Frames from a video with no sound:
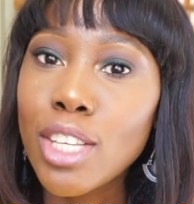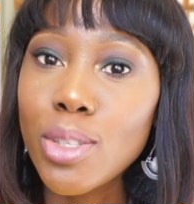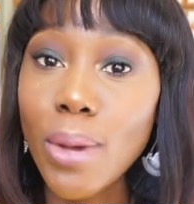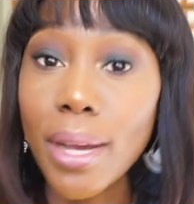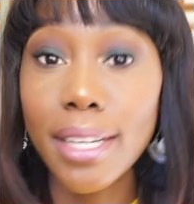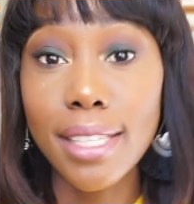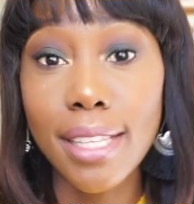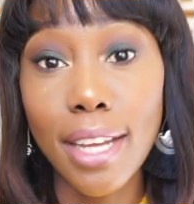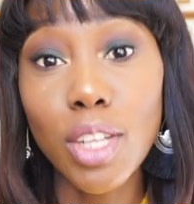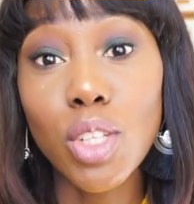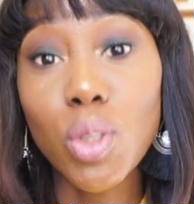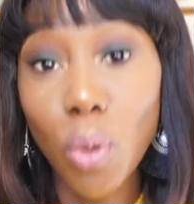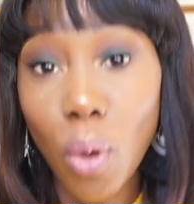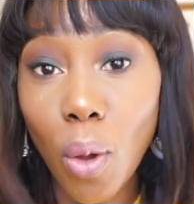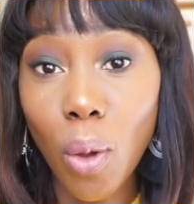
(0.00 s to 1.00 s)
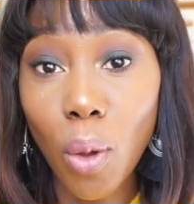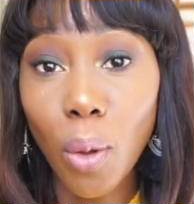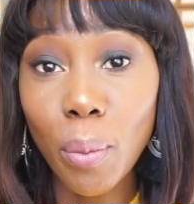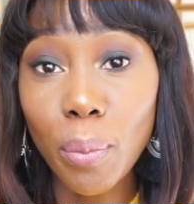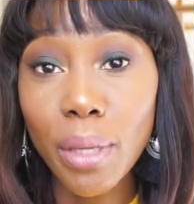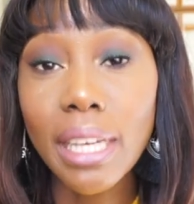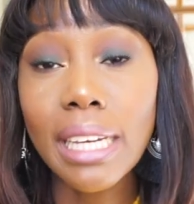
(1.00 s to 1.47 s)
So I decided to
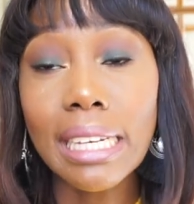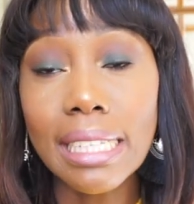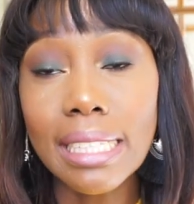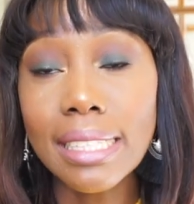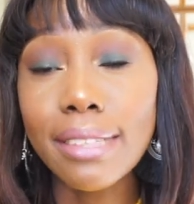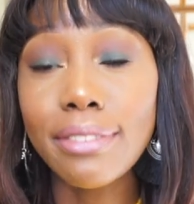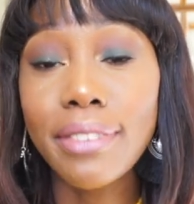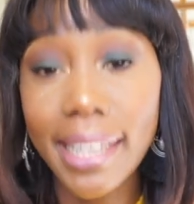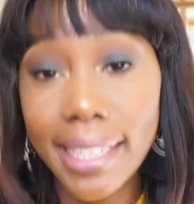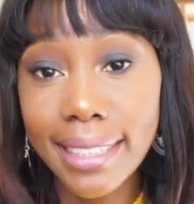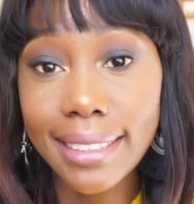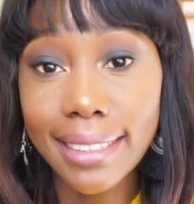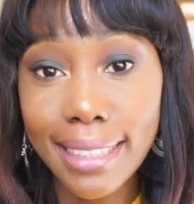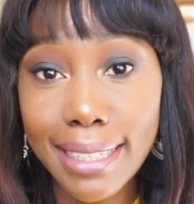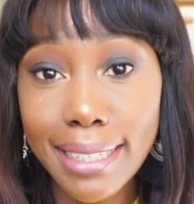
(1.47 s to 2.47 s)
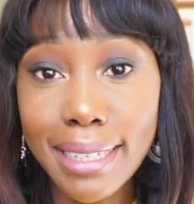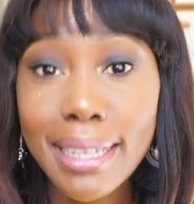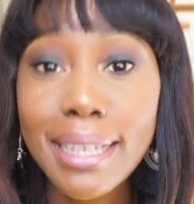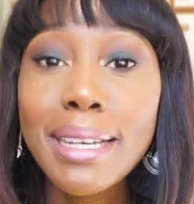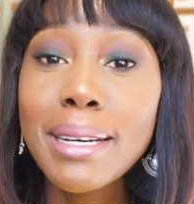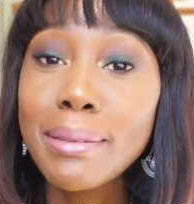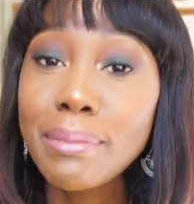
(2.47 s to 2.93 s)
haul because finally
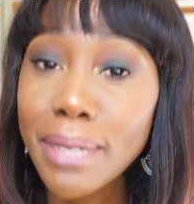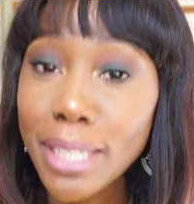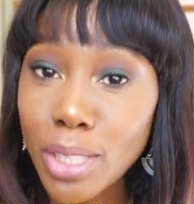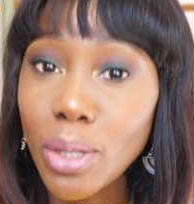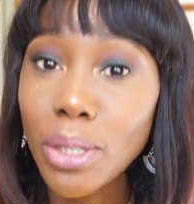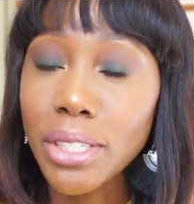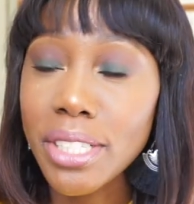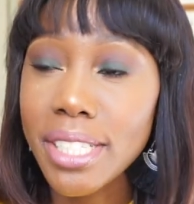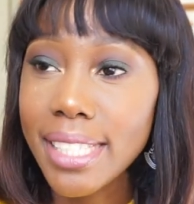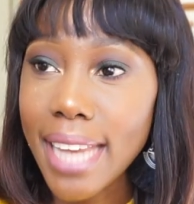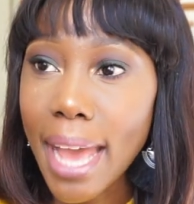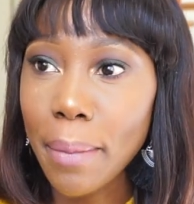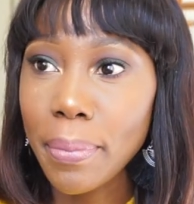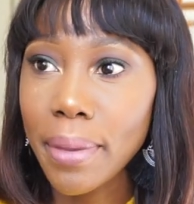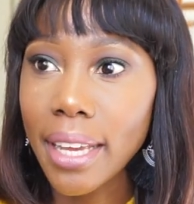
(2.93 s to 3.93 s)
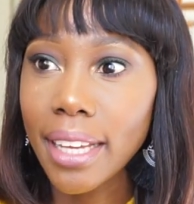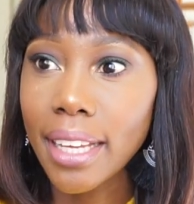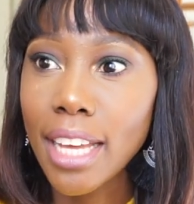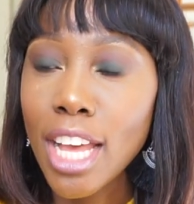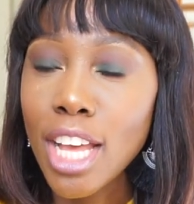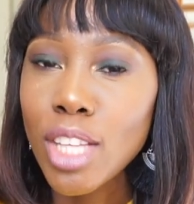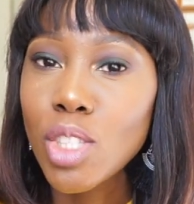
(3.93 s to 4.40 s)
my daughter is
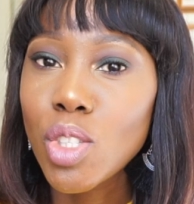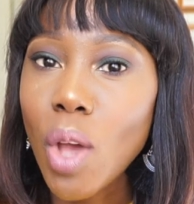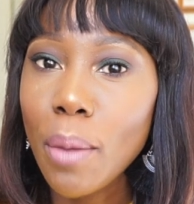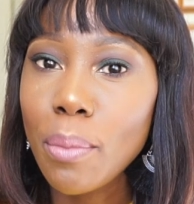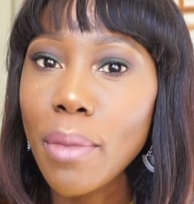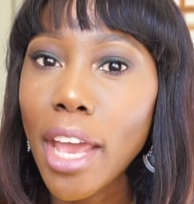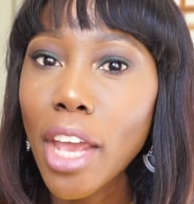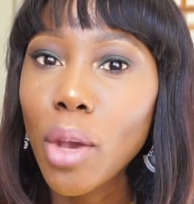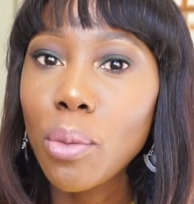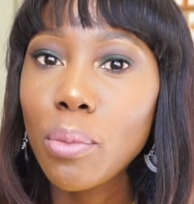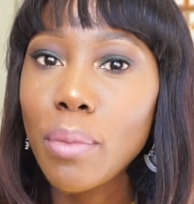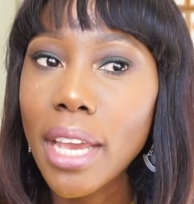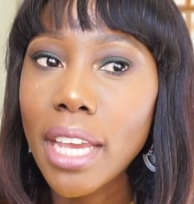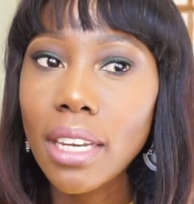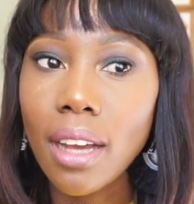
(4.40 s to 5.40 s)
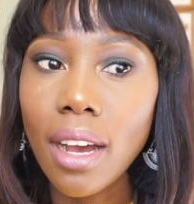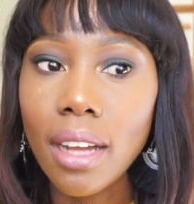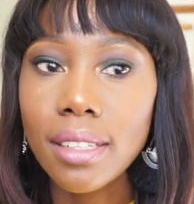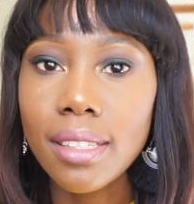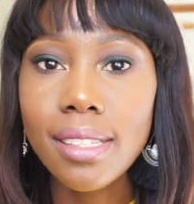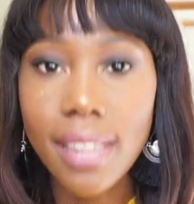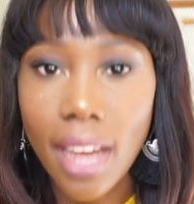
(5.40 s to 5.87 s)
napping. So I may or may
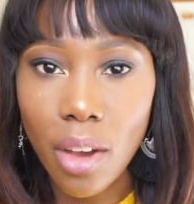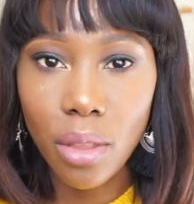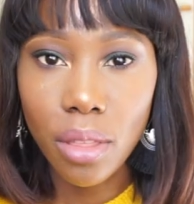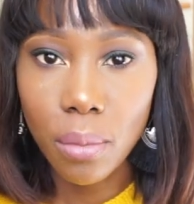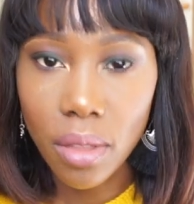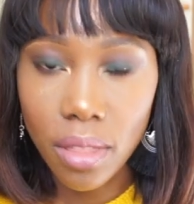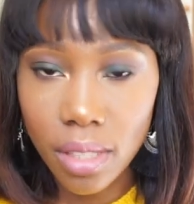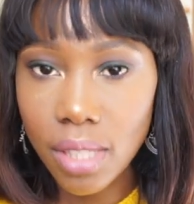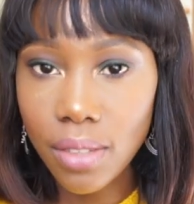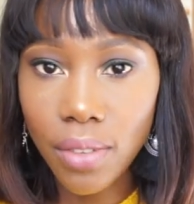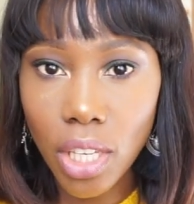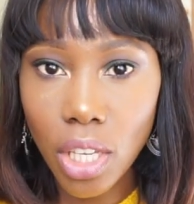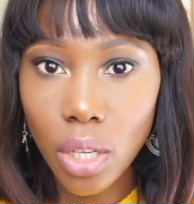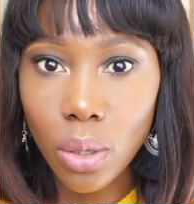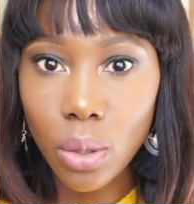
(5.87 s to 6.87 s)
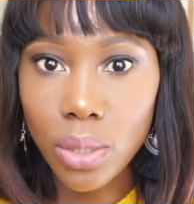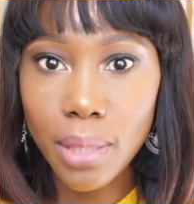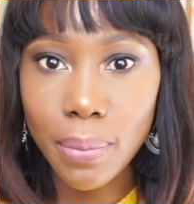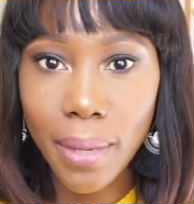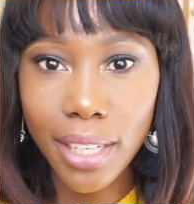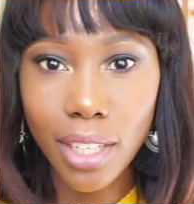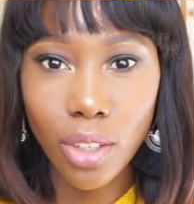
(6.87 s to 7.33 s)
not style them in this video
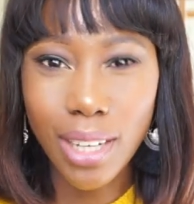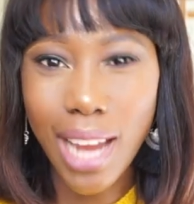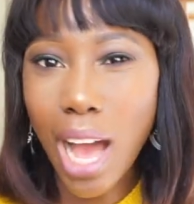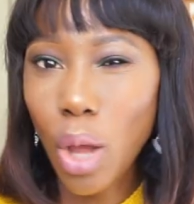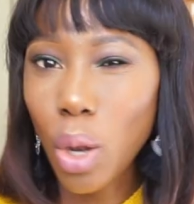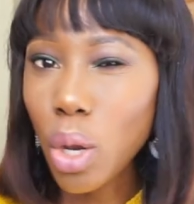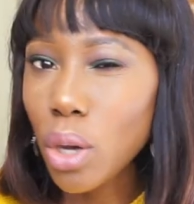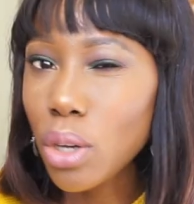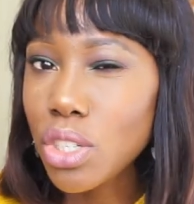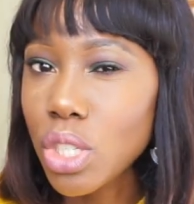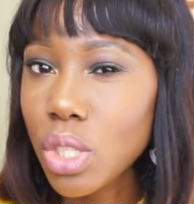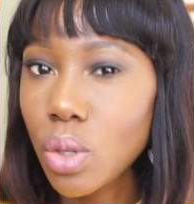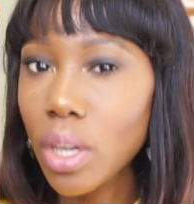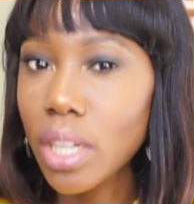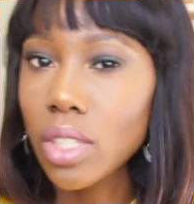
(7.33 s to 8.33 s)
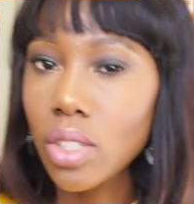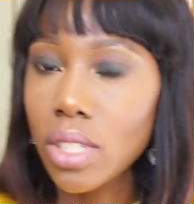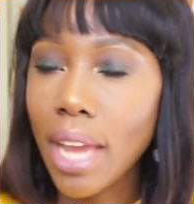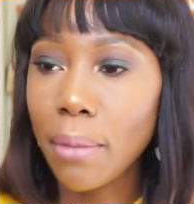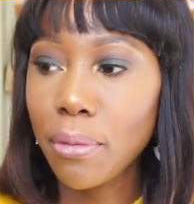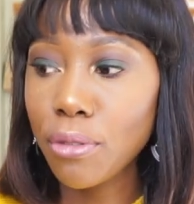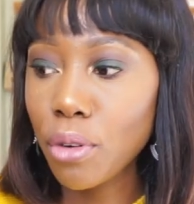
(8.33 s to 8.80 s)
depending on how long she's going to
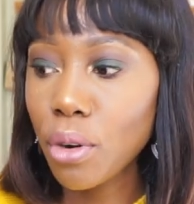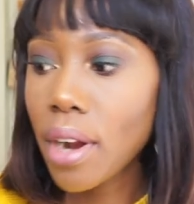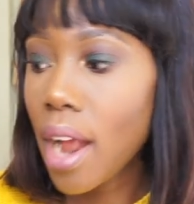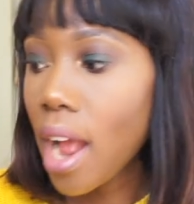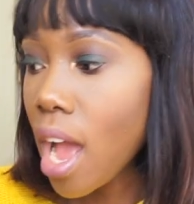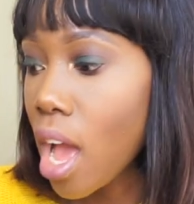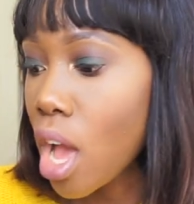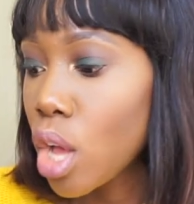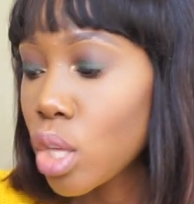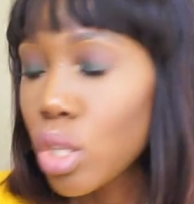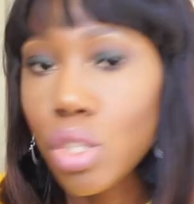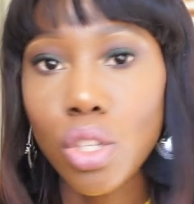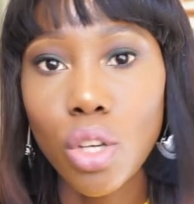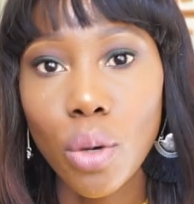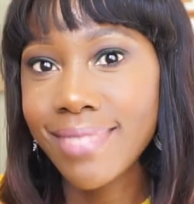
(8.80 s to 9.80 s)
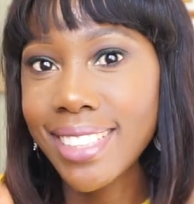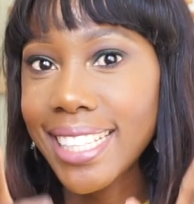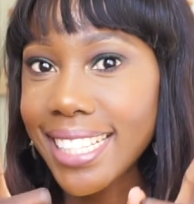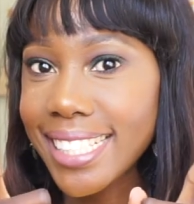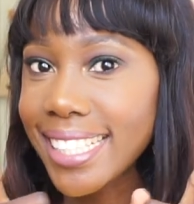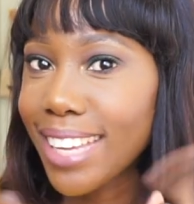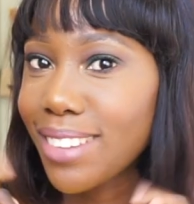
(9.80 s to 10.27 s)
nap for. So
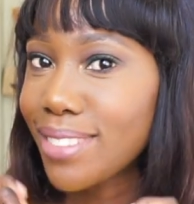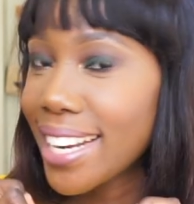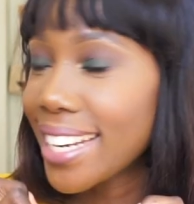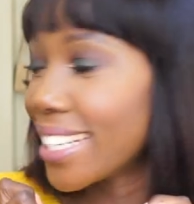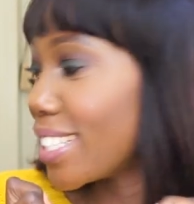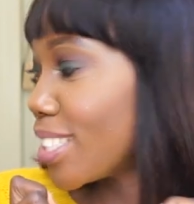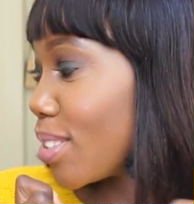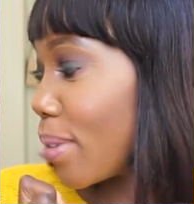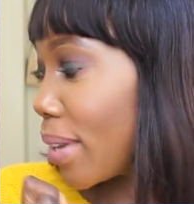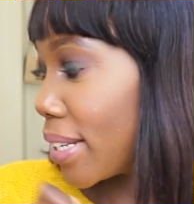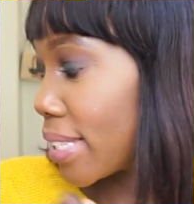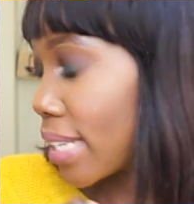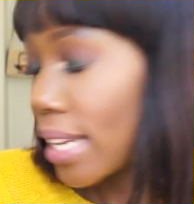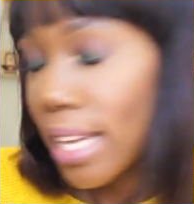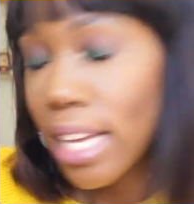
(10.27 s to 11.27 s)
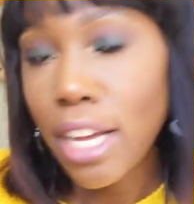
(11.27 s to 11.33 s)
let's get right into it.